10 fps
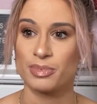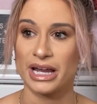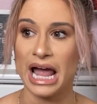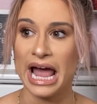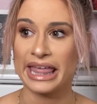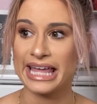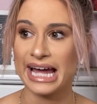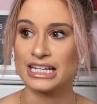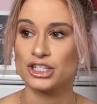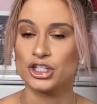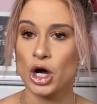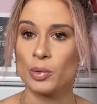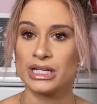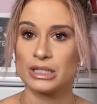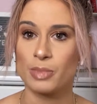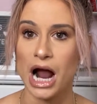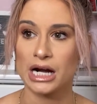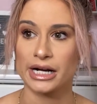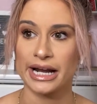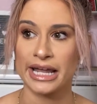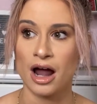but that is so inspiring.